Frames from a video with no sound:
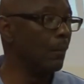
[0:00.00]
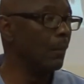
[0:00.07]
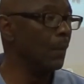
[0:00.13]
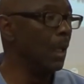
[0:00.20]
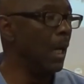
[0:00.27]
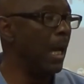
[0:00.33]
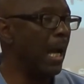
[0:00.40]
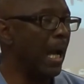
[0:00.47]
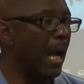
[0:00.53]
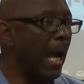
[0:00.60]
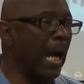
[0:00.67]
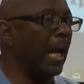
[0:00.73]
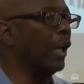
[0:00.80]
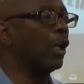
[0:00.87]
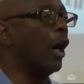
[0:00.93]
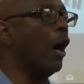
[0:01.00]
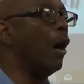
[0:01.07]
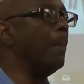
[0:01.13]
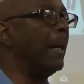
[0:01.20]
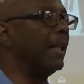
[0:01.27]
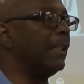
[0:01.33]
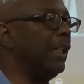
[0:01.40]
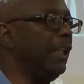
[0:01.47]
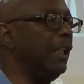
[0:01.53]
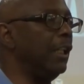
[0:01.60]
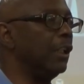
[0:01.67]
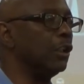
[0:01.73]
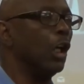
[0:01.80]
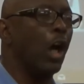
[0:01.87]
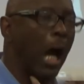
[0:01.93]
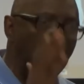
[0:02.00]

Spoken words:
I gotta call my kids.